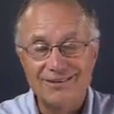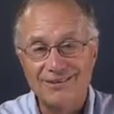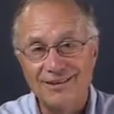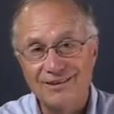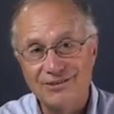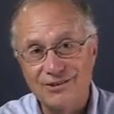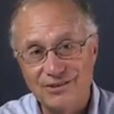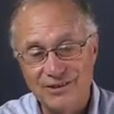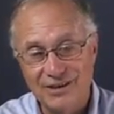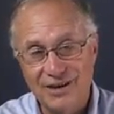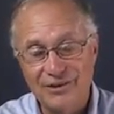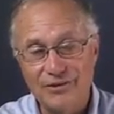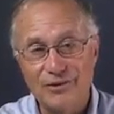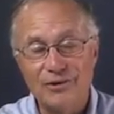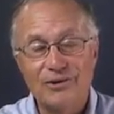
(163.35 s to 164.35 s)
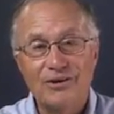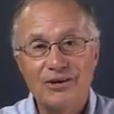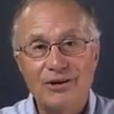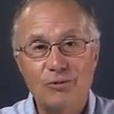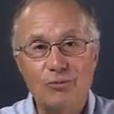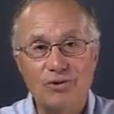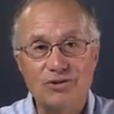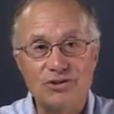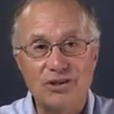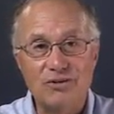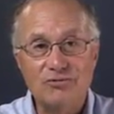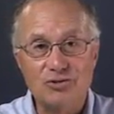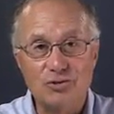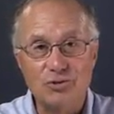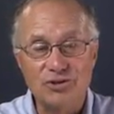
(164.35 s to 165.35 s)
than to the other, which
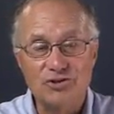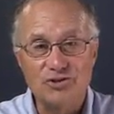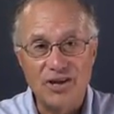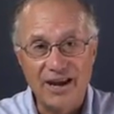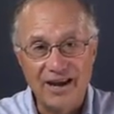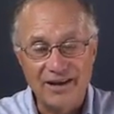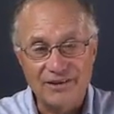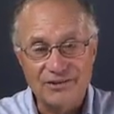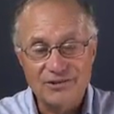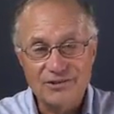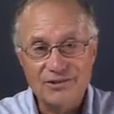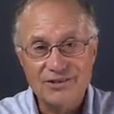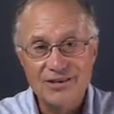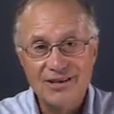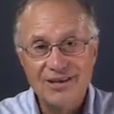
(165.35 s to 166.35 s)
gives you a chance